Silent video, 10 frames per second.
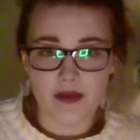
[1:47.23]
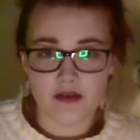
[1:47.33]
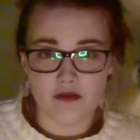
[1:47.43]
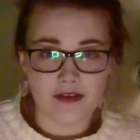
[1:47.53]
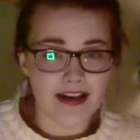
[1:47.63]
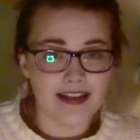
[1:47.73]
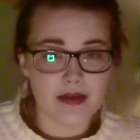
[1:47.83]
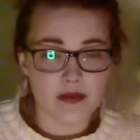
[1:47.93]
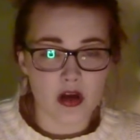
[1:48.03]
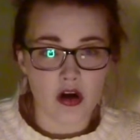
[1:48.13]
but red
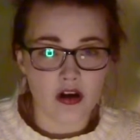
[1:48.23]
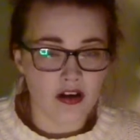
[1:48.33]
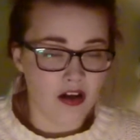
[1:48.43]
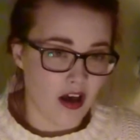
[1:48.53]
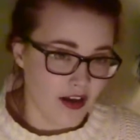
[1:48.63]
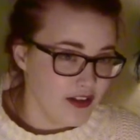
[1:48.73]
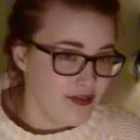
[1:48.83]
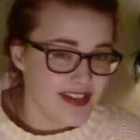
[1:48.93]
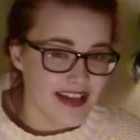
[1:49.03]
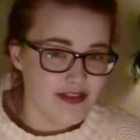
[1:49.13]
lips are kind
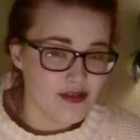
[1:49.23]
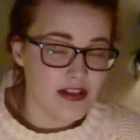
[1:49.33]
of essential.